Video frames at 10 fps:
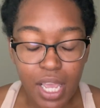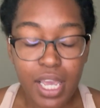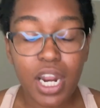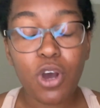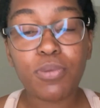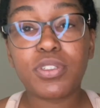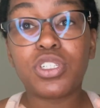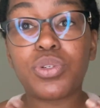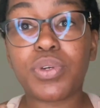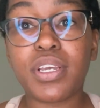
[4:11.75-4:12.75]
And I hope to
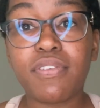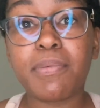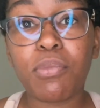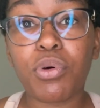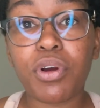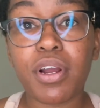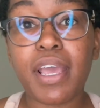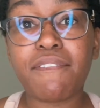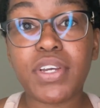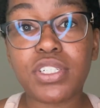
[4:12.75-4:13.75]
do even more
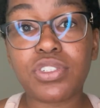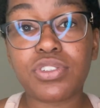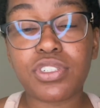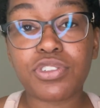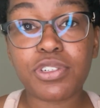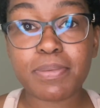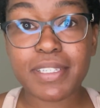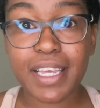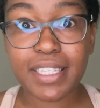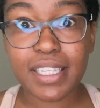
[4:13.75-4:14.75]
adventures and trips
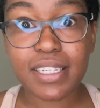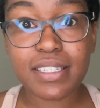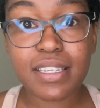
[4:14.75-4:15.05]
like this